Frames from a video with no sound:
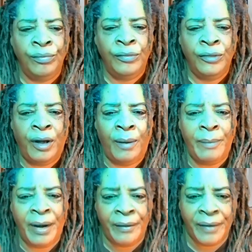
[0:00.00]

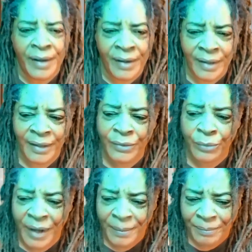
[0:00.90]
America is
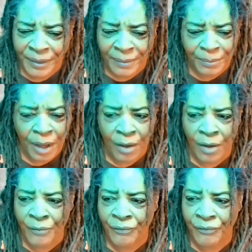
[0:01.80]
ramped up,
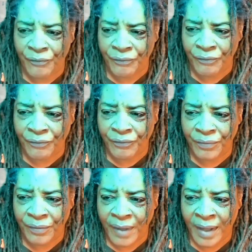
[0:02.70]
y'all.
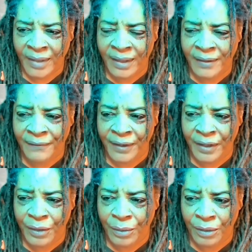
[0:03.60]
I did a
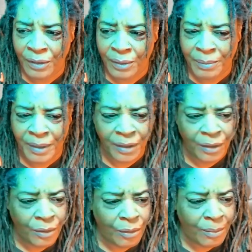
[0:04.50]
video a little bit
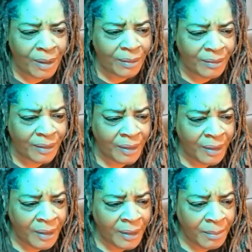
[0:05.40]
ago about,
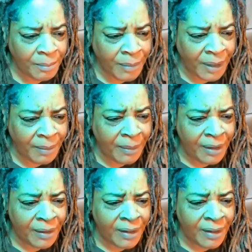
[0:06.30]
but
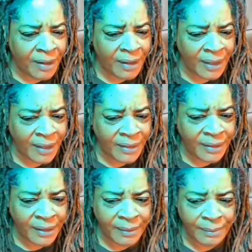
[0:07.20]
America is
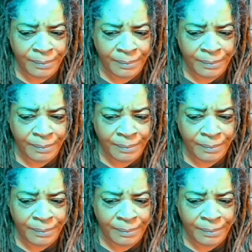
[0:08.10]
um